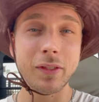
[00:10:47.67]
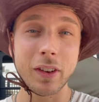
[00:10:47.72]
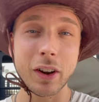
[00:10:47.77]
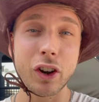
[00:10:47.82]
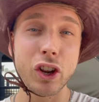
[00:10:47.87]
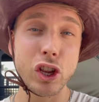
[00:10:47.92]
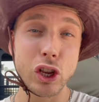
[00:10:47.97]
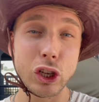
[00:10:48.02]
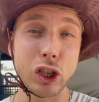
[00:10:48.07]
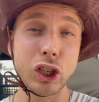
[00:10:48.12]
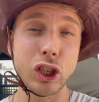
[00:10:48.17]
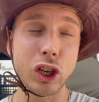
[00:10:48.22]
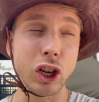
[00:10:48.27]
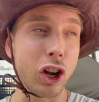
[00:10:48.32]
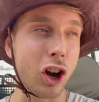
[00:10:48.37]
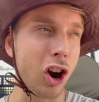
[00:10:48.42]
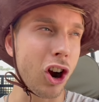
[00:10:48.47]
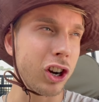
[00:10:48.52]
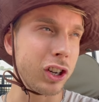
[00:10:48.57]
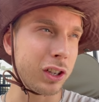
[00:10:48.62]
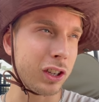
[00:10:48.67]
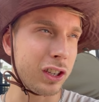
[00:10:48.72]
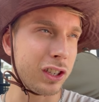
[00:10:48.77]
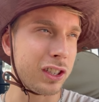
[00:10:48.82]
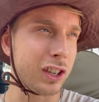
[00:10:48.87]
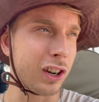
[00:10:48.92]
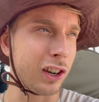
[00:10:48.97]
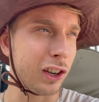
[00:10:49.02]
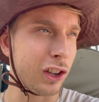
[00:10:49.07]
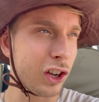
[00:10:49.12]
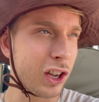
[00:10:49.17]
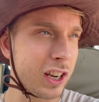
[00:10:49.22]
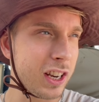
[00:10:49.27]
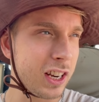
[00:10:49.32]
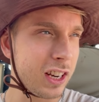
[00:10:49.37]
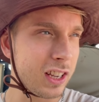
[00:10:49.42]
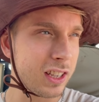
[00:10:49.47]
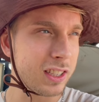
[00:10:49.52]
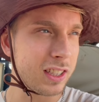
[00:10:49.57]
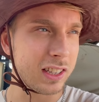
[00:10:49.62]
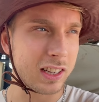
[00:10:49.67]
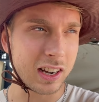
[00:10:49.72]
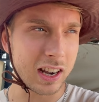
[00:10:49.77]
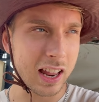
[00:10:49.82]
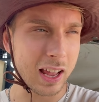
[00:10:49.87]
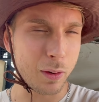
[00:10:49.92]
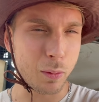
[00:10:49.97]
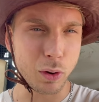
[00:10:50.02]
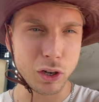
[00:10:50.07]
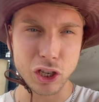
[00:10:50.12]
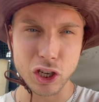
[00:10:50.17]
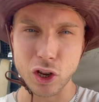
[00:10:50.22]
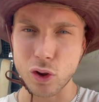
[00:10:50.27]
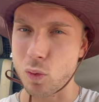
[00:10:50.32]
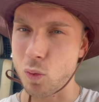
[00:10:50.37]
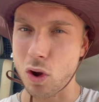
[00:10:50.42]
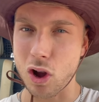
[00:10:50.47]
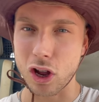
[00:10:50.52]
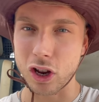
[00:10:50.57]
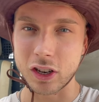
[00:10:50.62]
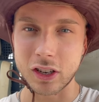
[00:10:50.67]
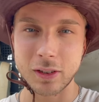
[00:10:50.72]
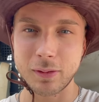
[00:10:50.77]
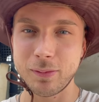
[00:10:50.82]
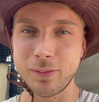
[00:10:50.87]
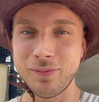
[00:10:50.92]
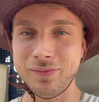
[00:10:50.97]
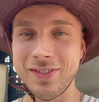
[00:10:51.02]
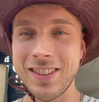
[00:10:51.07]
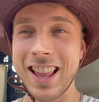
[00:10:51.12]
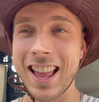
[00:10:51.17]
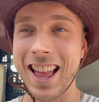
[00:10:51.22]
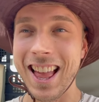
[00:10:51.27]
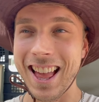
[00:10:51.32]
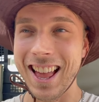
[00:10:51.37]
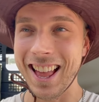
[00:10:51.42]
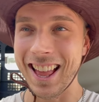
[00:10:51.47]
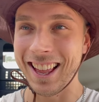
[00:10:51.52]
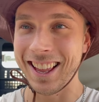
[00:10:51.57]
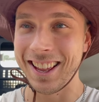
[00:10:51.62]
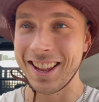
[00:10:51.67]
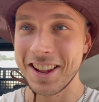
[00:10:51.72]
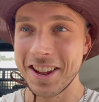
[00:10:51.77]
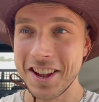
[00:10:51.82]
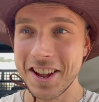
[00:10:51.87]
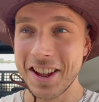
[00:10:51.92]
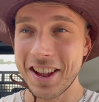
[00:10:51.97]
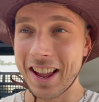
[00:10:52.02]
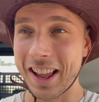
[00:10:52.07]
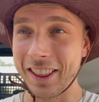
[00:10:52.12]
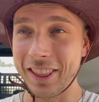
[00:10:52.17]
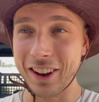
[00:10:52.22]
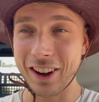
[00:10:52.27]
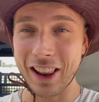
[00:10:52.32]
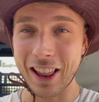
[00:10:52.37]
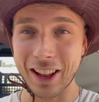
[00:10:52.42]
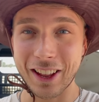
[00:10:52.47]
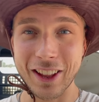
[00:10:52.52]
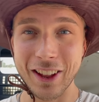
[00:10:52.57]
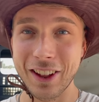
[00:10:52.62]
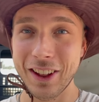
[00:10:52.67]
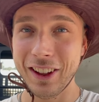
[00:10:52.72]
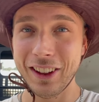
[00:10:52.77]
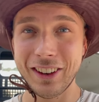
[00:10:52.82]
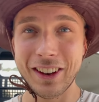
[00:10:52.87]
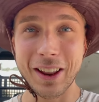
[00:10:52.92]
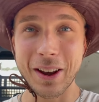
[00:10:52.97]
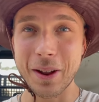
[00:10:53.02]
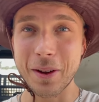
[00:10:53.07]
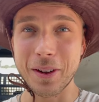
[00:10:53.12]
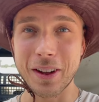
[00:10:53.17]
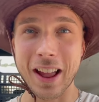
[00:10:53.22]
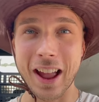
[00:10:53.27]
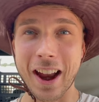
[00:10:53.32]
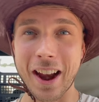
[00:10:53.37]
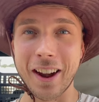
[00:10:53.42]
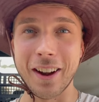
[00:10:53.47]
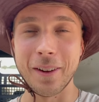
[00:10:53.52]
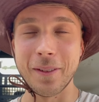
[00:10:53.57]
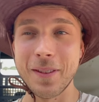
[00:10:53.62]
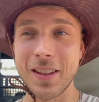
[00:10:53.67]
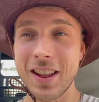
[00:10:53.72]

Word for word: very used to the cars because they're looking at us and they're like, what do you want? And they're like, they don't care.